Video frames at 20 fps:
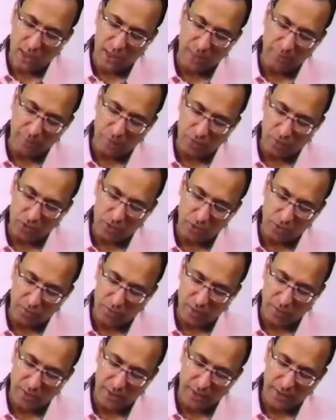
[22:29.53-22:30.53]
the
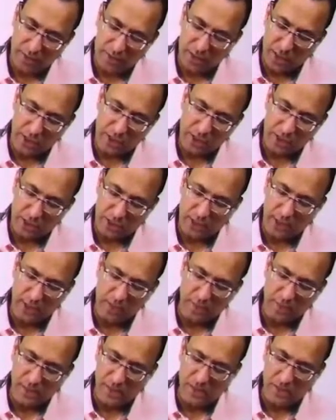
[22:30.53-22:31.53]
pontomedullary junction, that
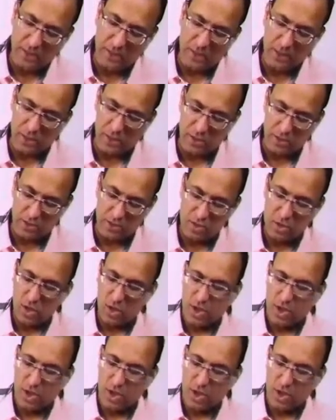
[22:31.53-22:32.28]
means the